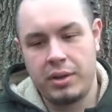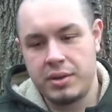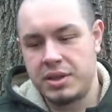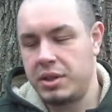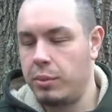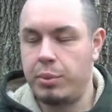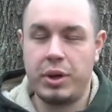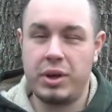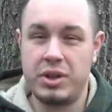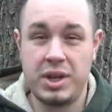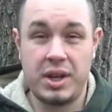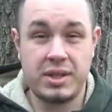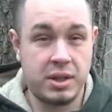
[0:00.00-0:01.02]
there's still a pretty
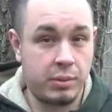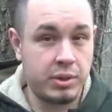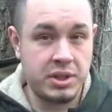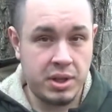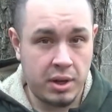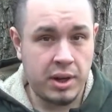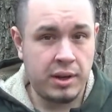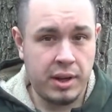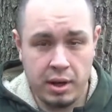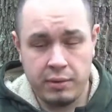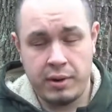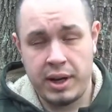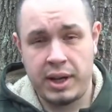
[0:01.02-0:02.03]
good chance someone's done it
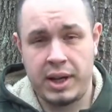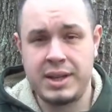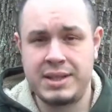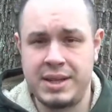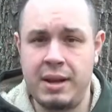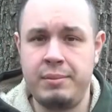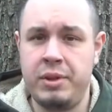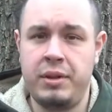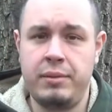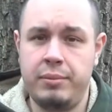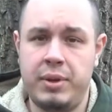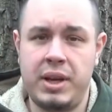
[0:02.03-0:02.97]
and already has named it.